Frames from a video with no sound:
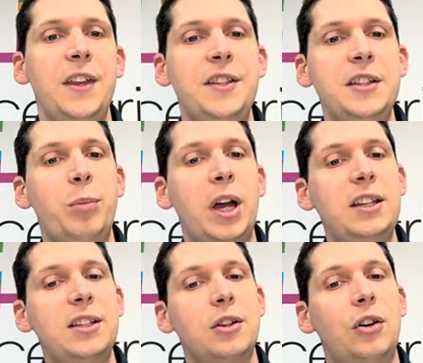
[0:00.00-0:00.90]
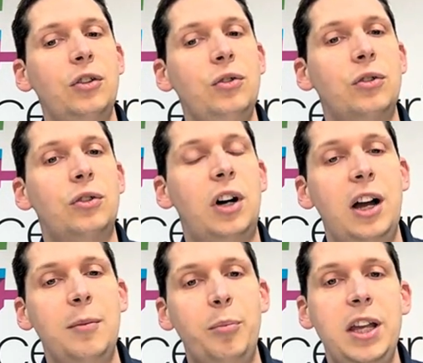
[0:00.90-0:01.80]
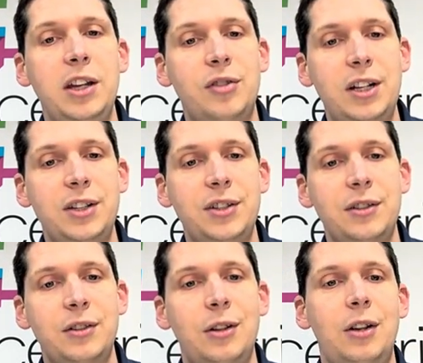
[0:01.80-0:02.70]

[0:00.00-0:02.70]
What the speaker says: This is based on your IP address,